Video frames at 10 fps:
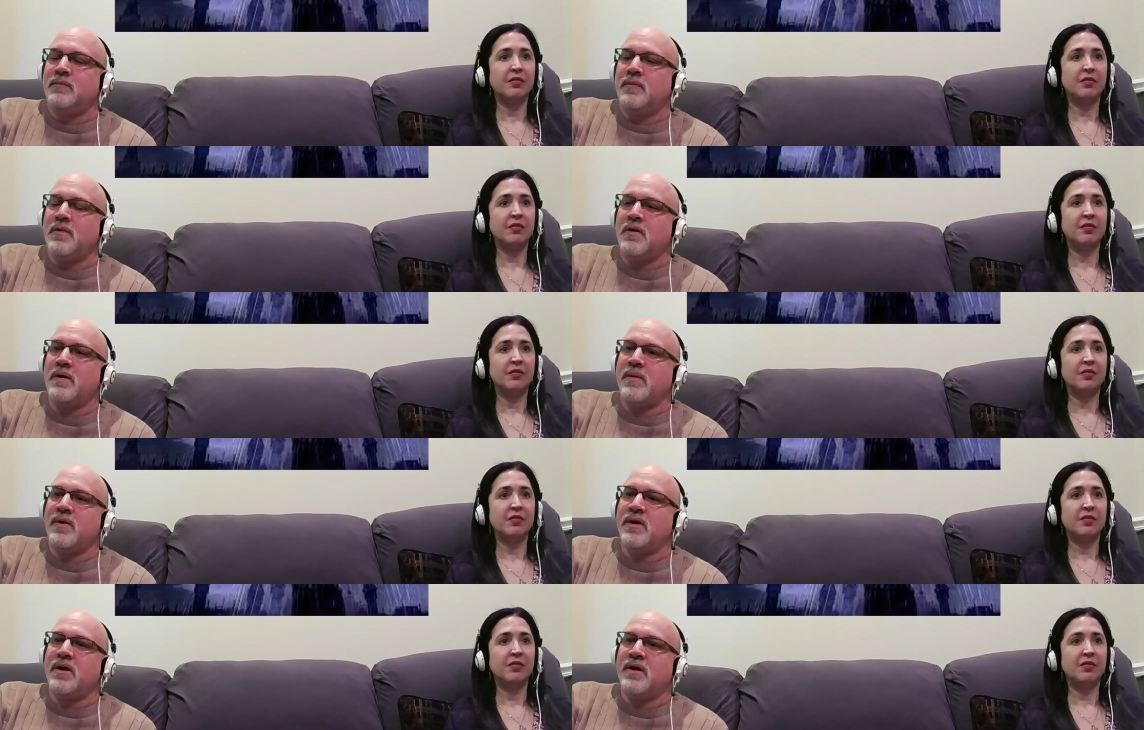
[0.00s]
Speaker 1: Alright, we're
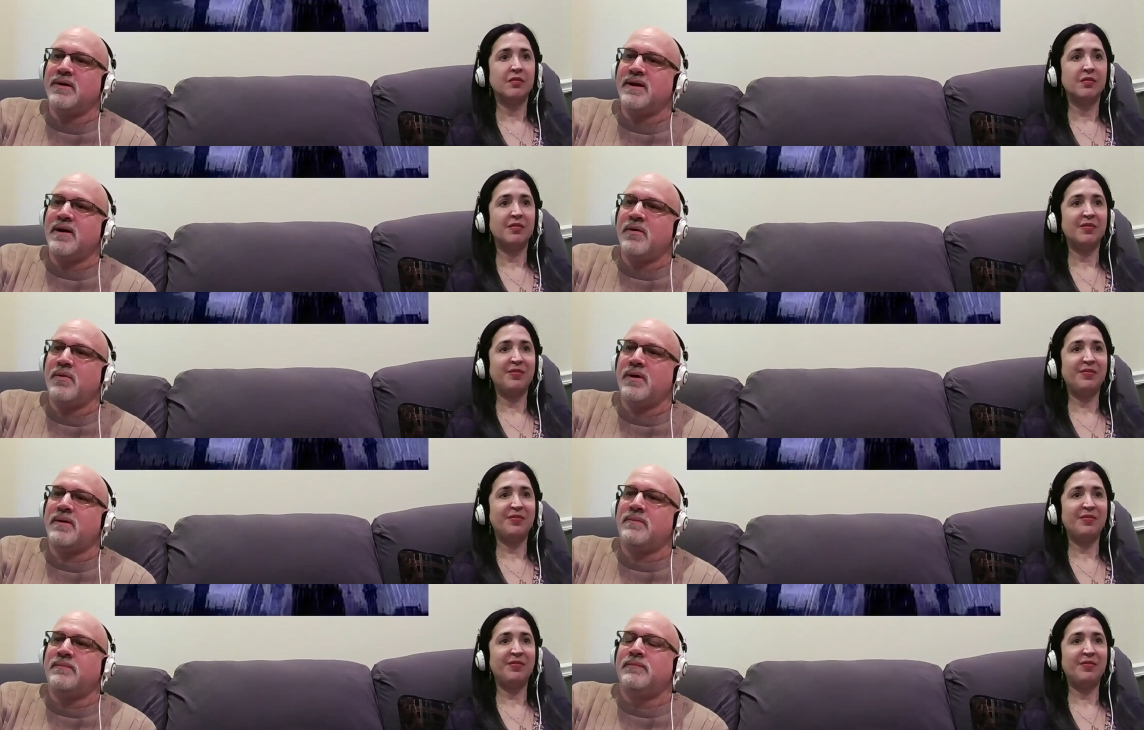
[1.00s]
gonna hug now or what?
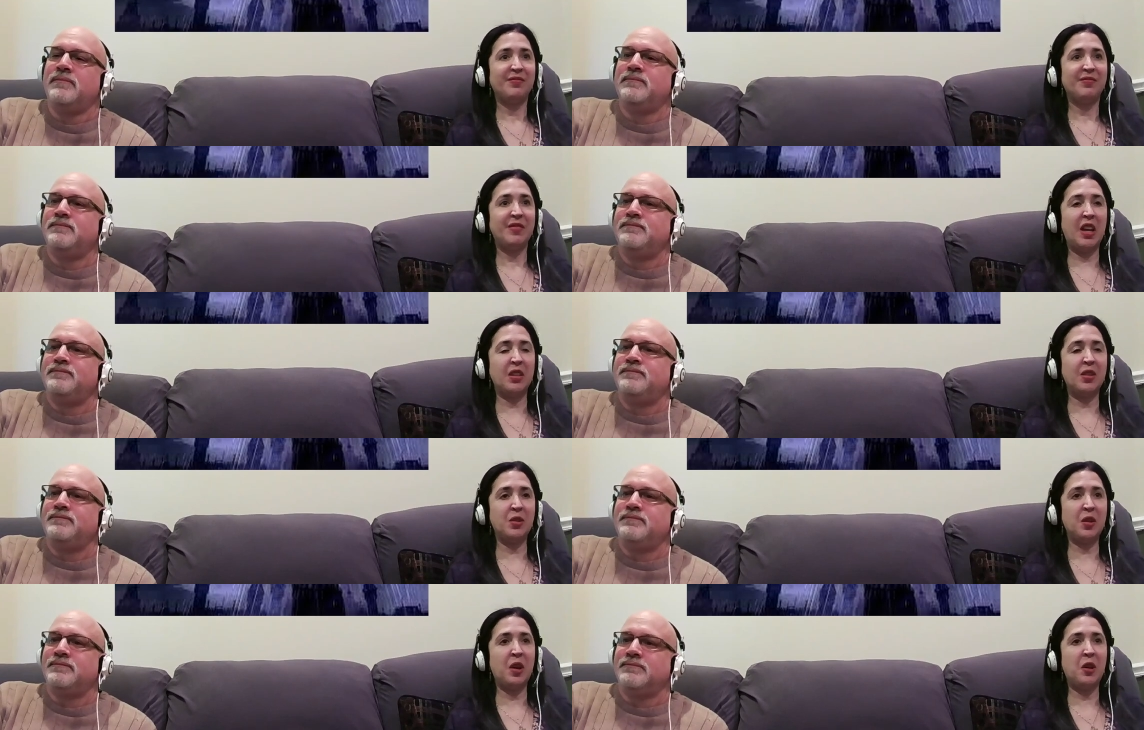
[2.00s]
Speaker 2: Yeah, she's
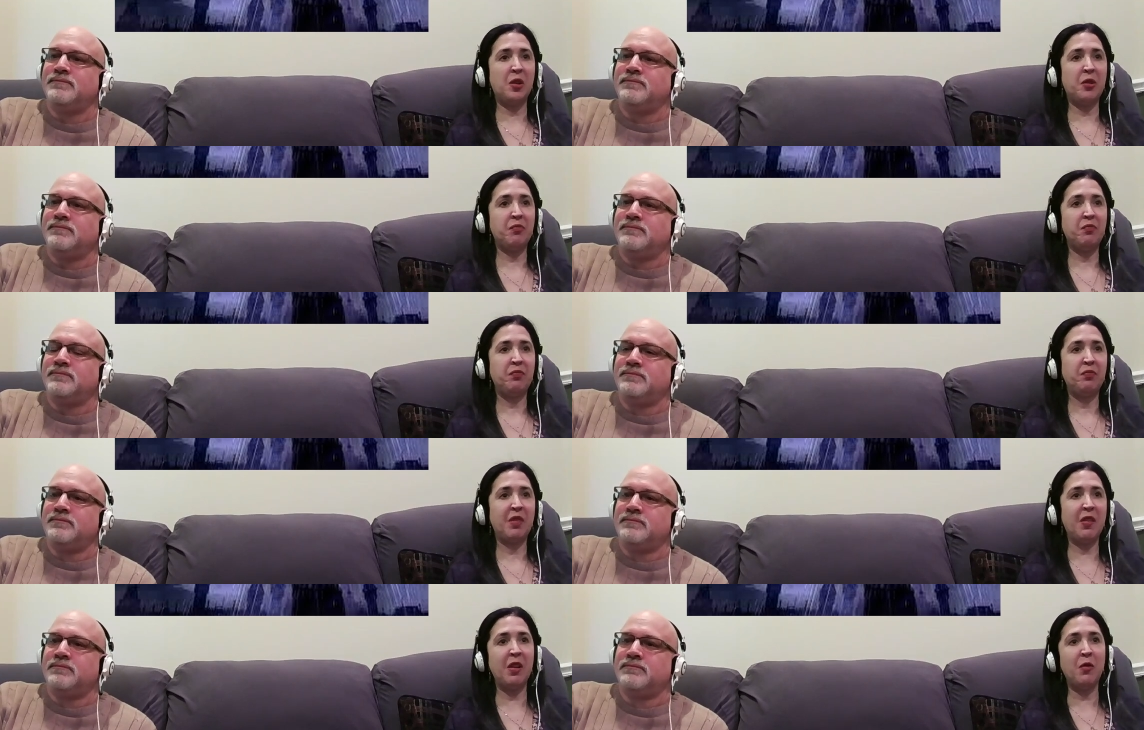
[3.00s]
gonna hug her.
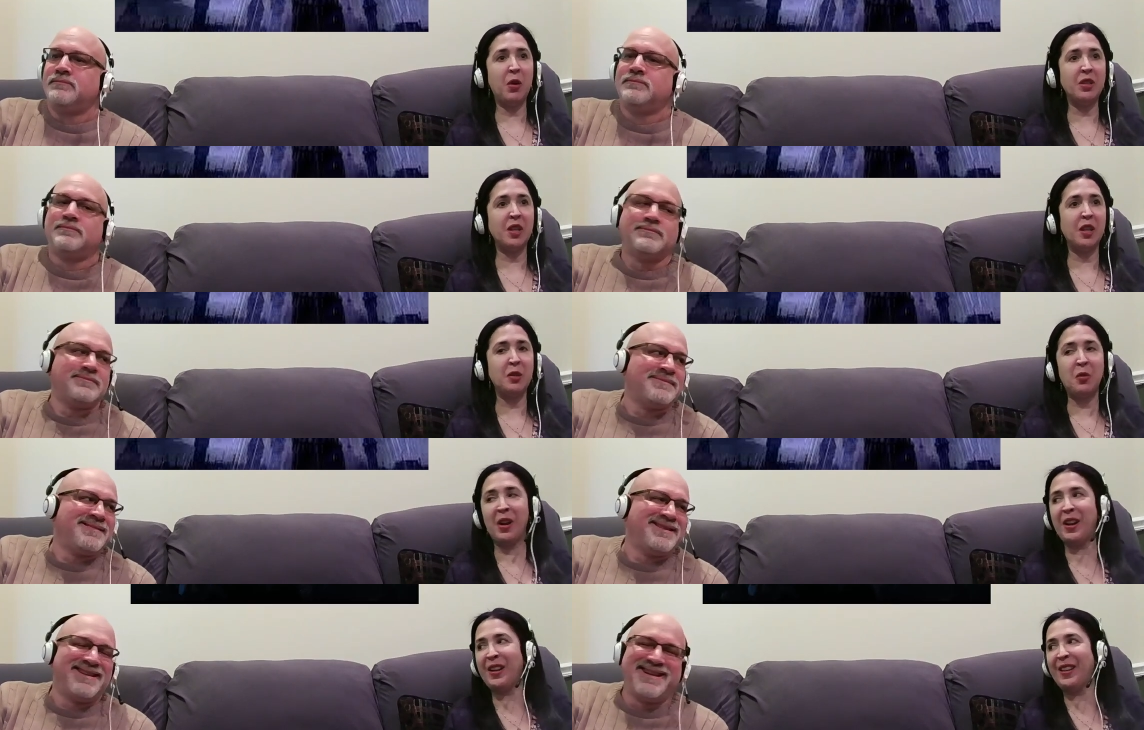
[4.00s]
Even if Wednesday doesn't want
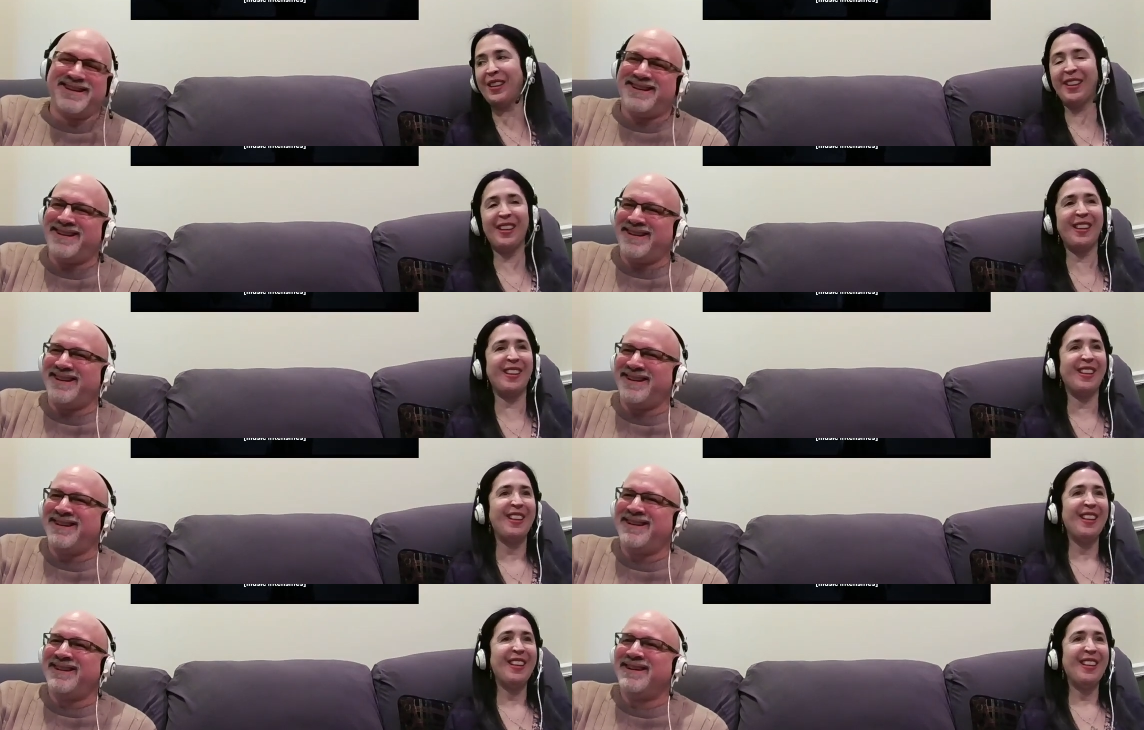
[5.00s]
her.
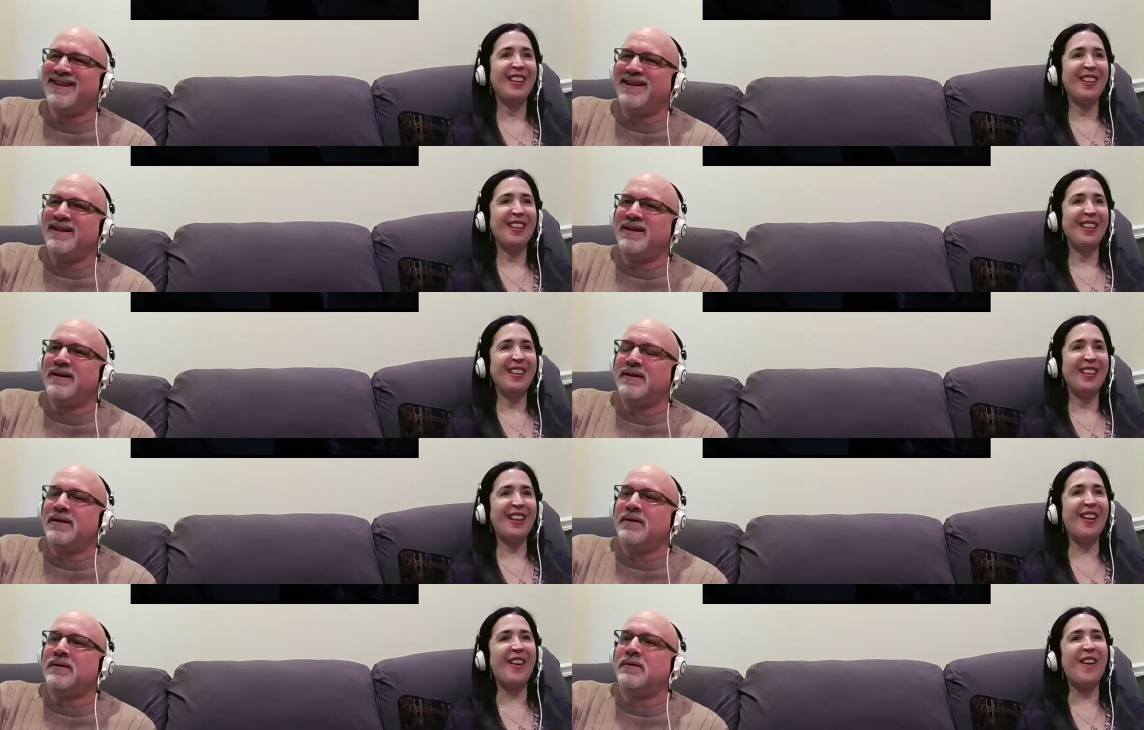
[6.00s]

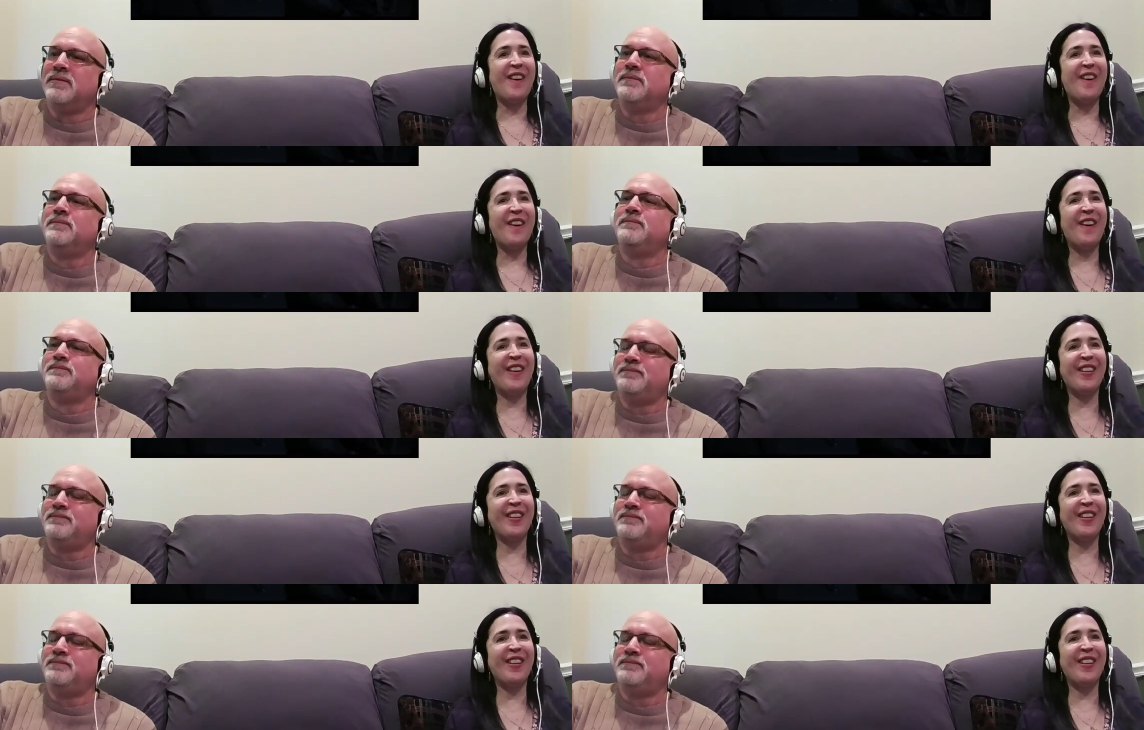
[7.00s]
Oh.